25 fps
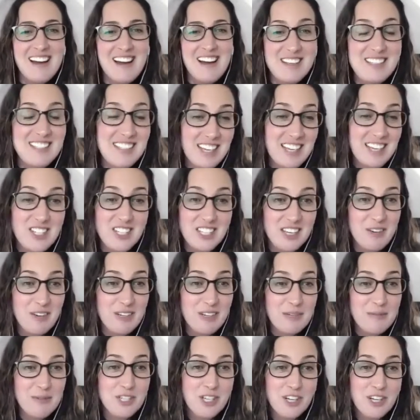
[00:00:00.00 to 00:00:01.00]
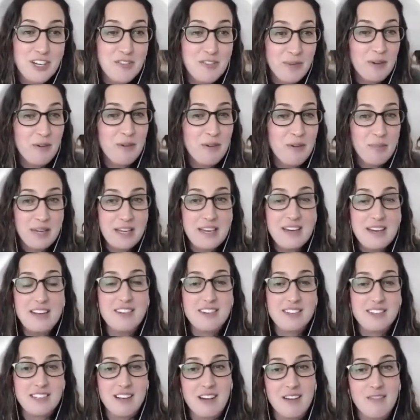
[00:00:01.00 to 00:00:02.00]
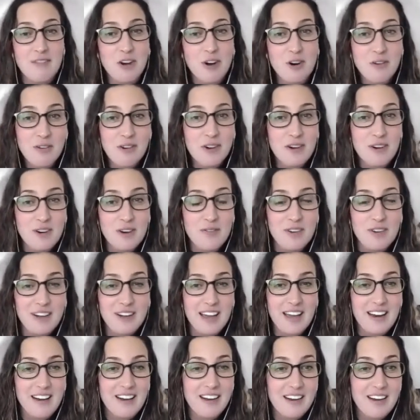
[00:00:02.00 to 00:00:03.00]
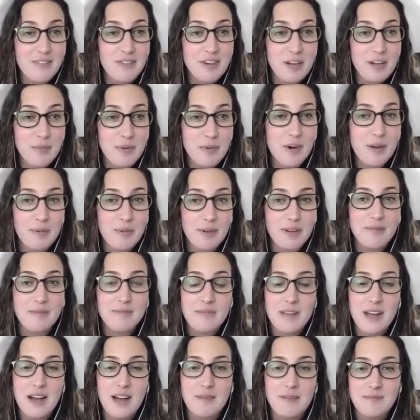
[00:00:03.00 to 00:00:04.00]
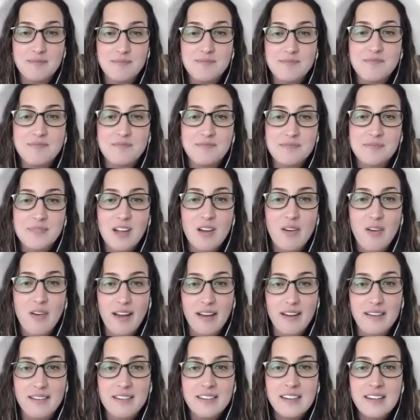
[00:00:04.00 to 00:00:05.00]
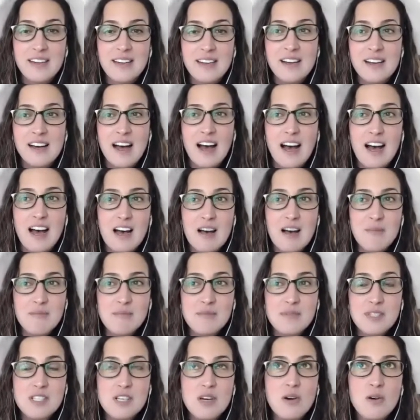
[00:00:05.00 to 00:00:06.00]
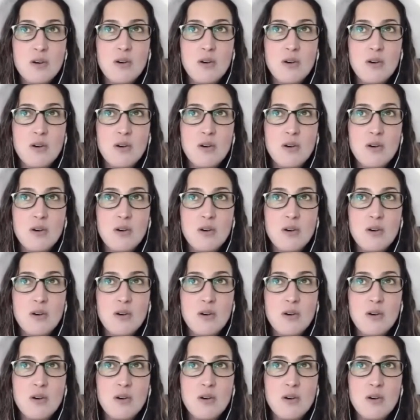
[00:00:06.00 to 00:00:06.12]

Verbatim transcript: essentially, which I'm sure you've been repeating yourself over and over again exactly. on every appointment. Yeah. Okay. Um, so